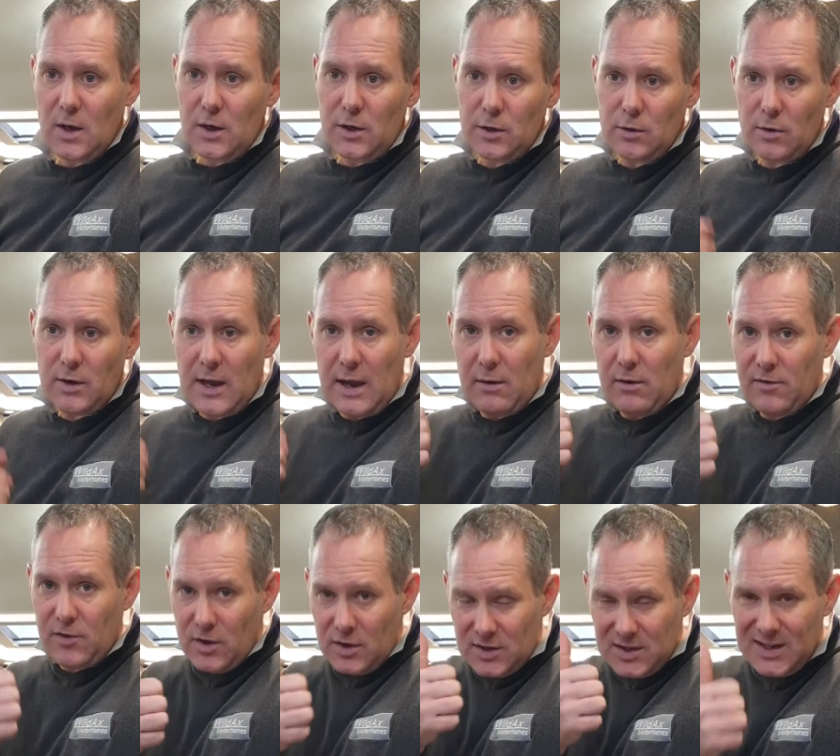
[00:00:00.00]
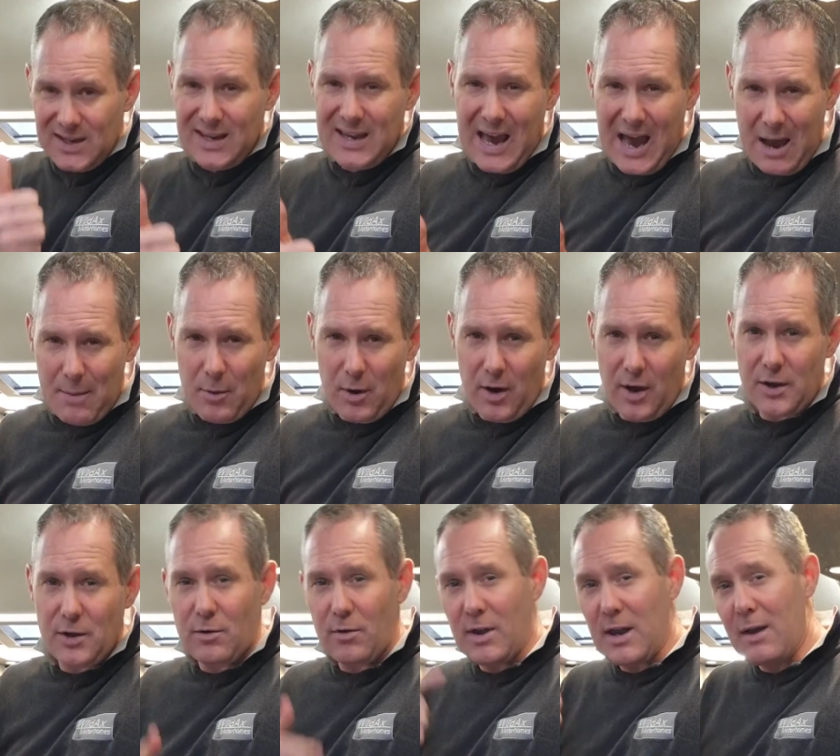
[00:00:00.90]
You'll get reversing camera,
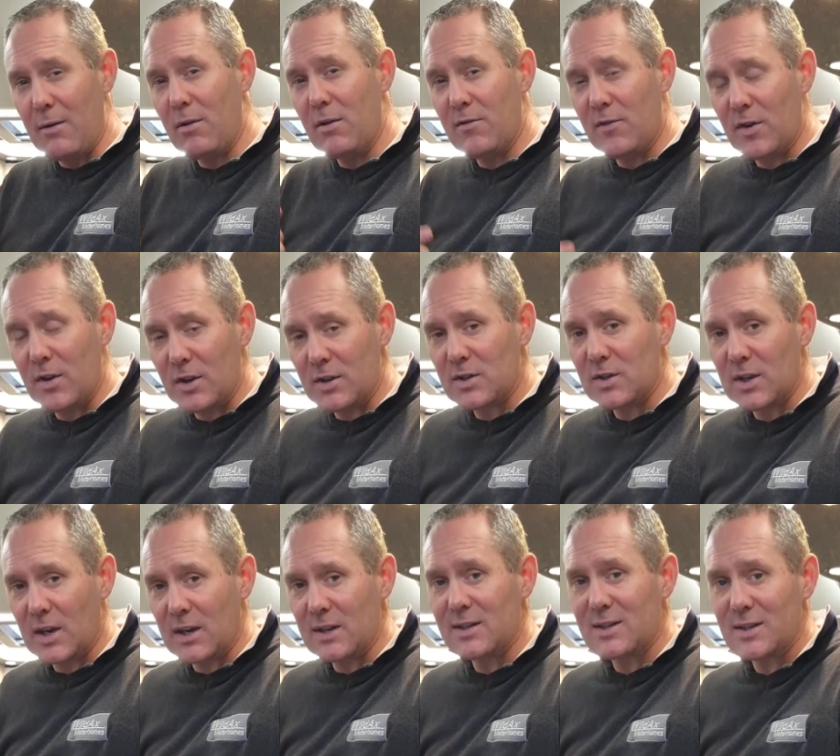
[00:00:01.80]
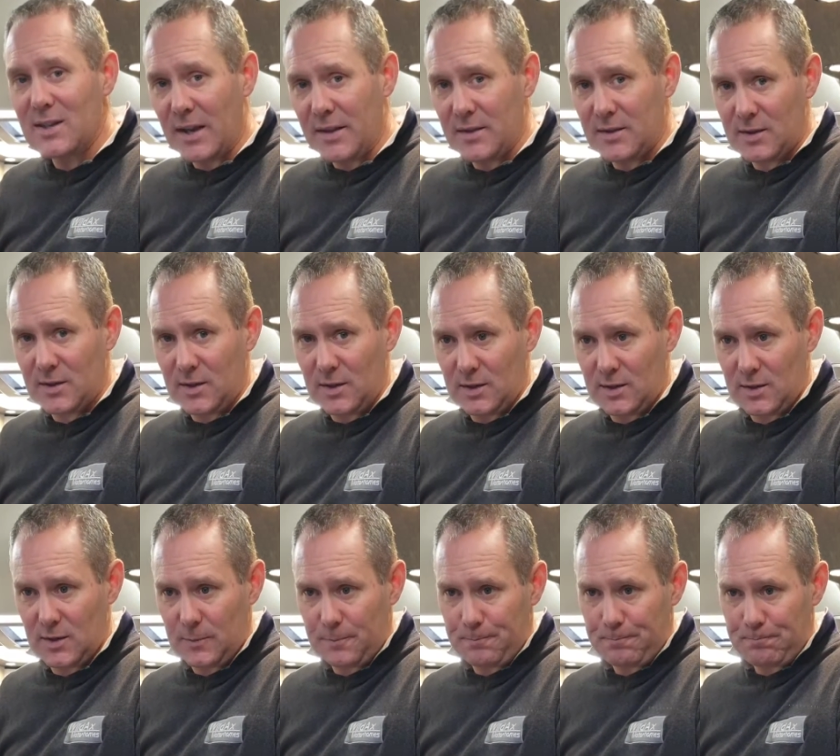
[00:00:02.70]
you'll get reversing
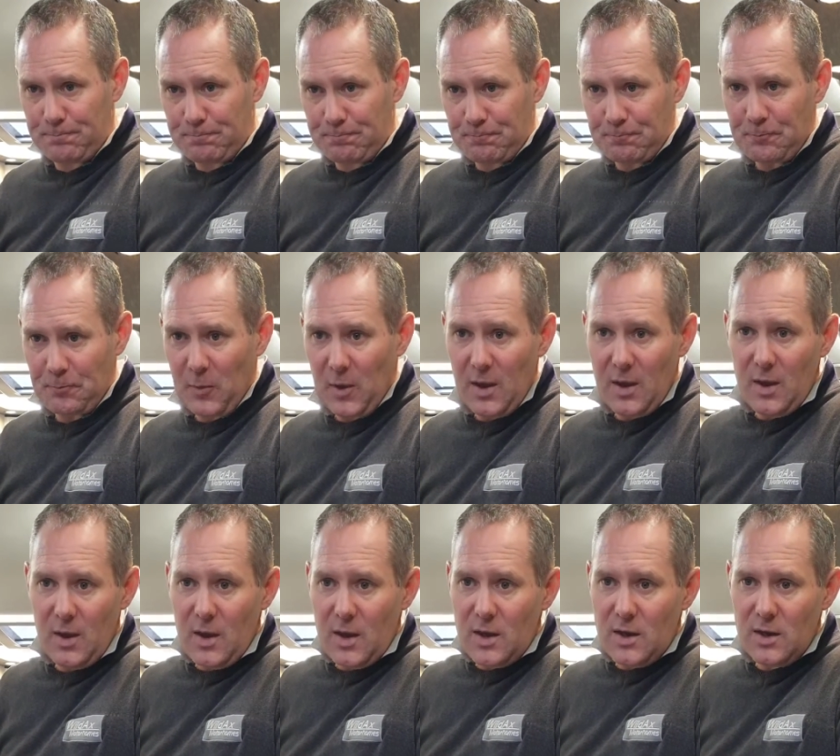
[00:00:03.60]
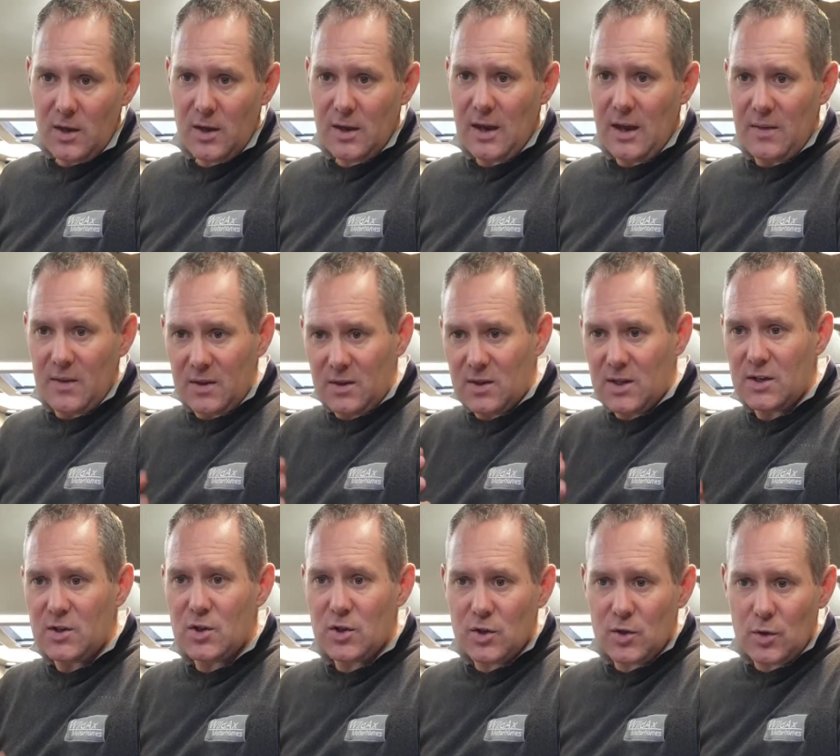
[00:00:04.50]
sensors. You get the
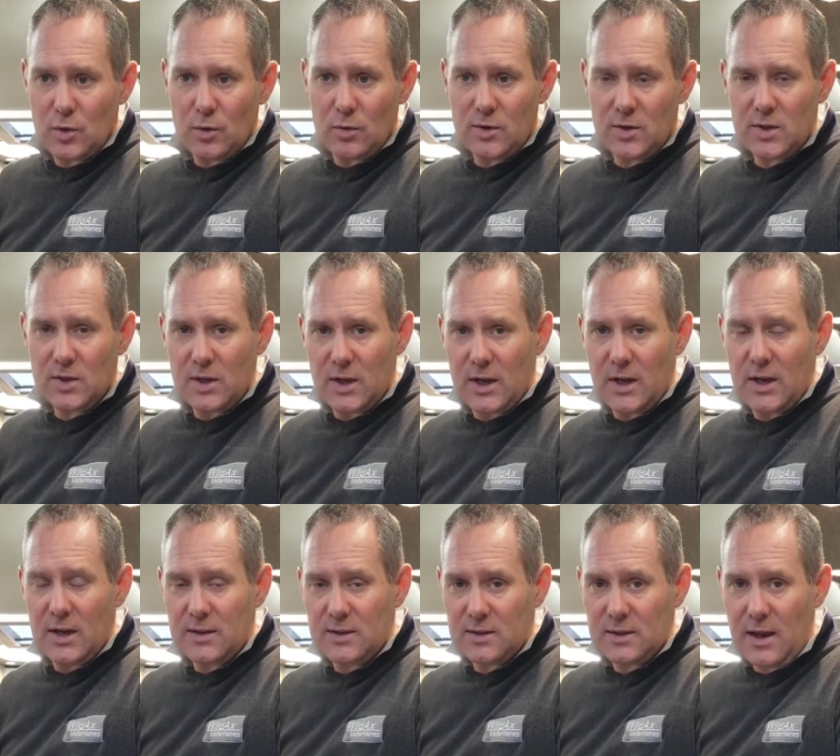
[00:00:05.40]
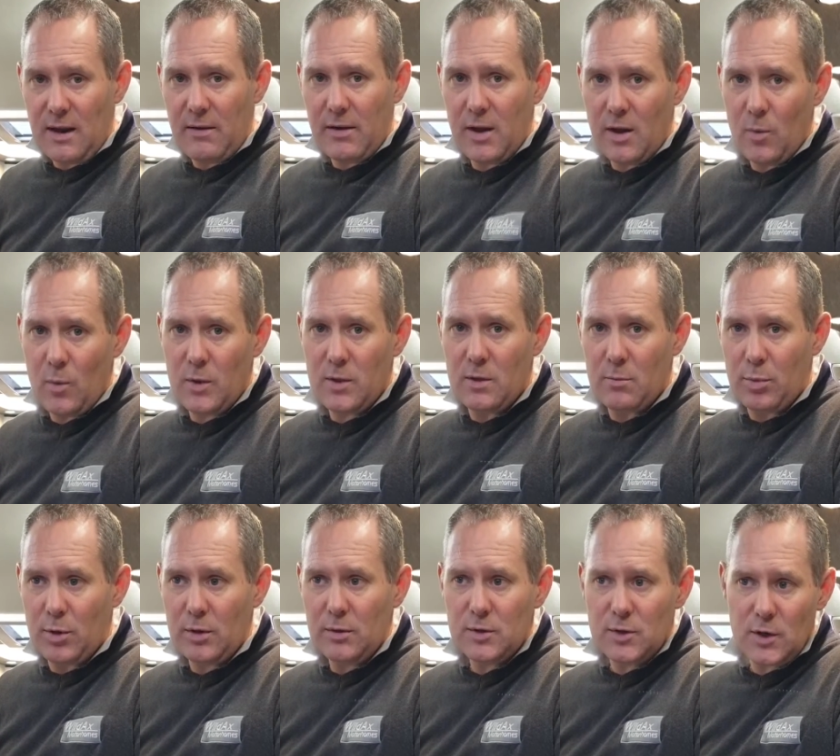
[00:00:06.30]
digital uh, stereo with the
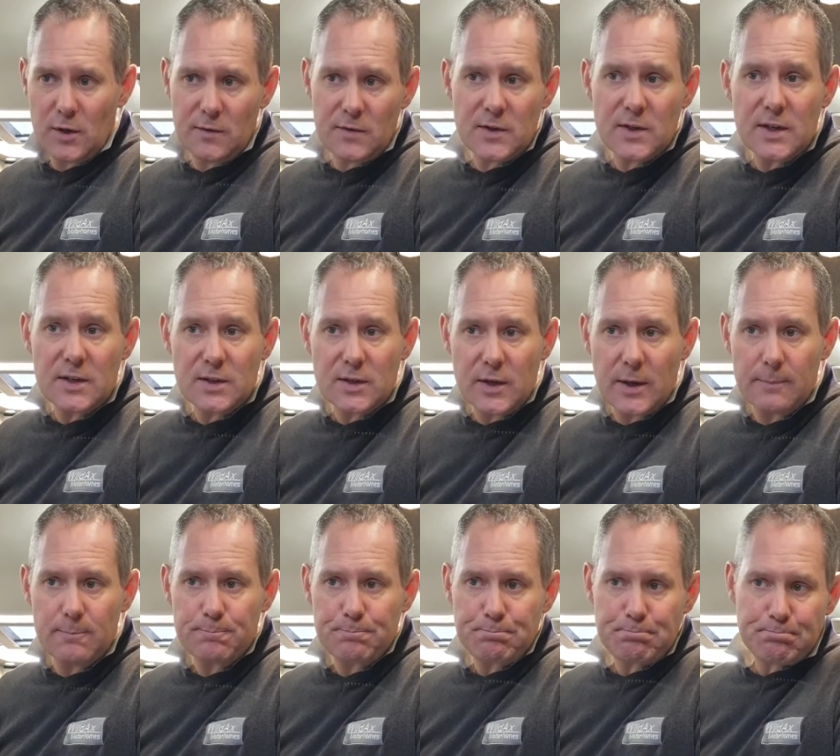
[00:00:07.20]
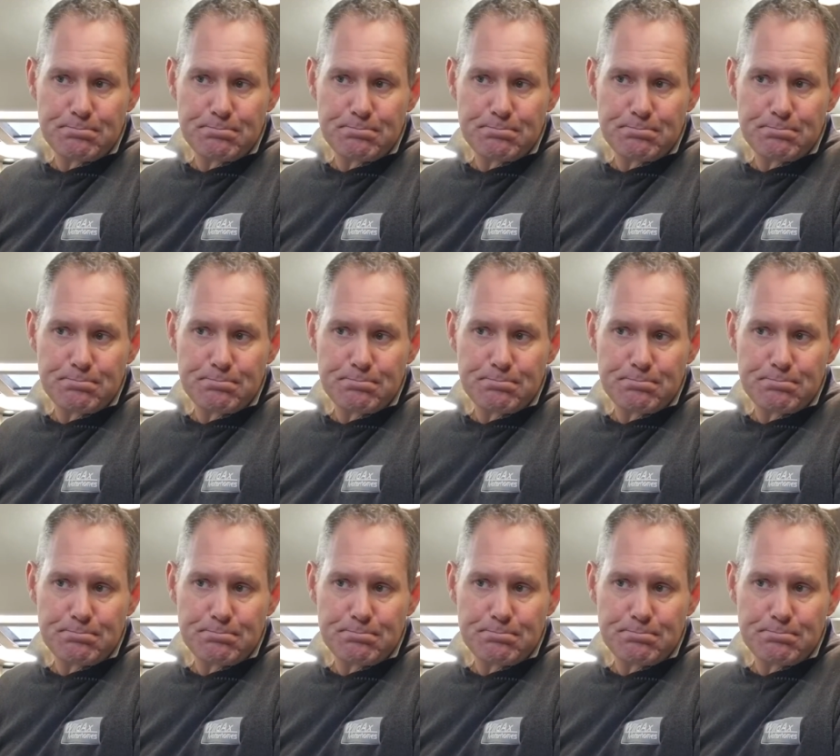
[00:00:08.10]
Bluetooth system